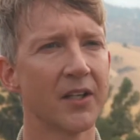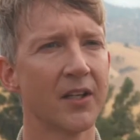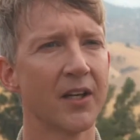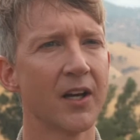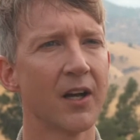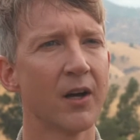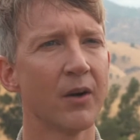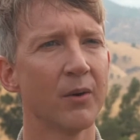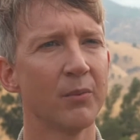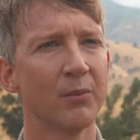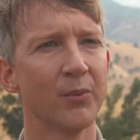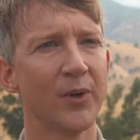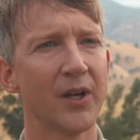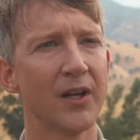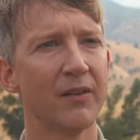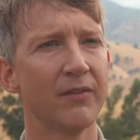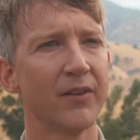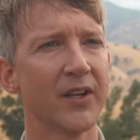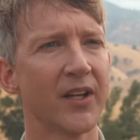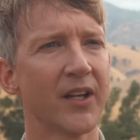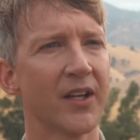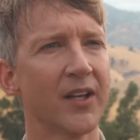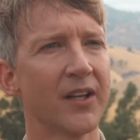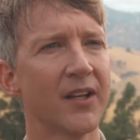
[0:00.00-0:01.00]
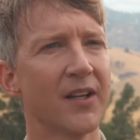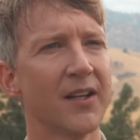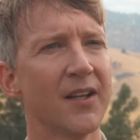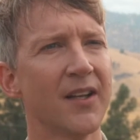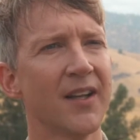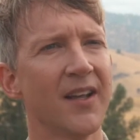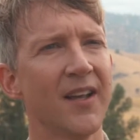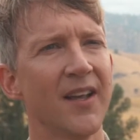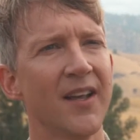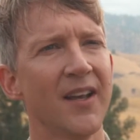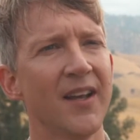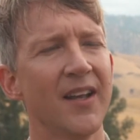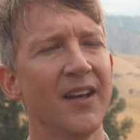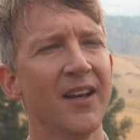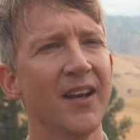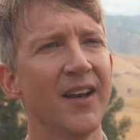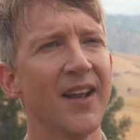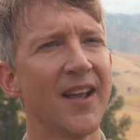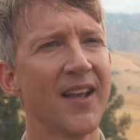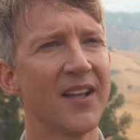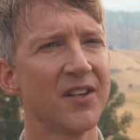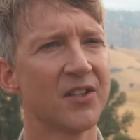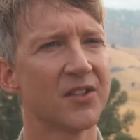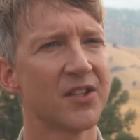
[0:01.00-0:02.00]
you know, and we're living in an
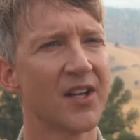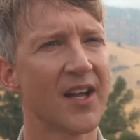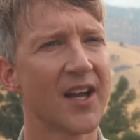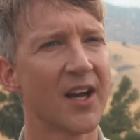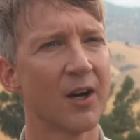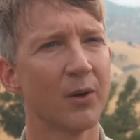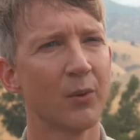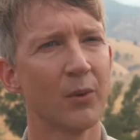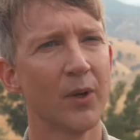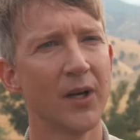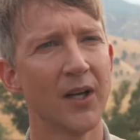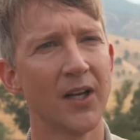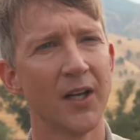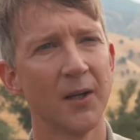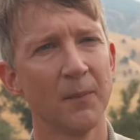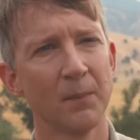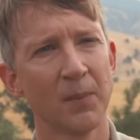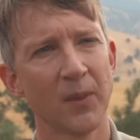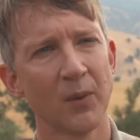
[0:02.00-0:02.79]
age now where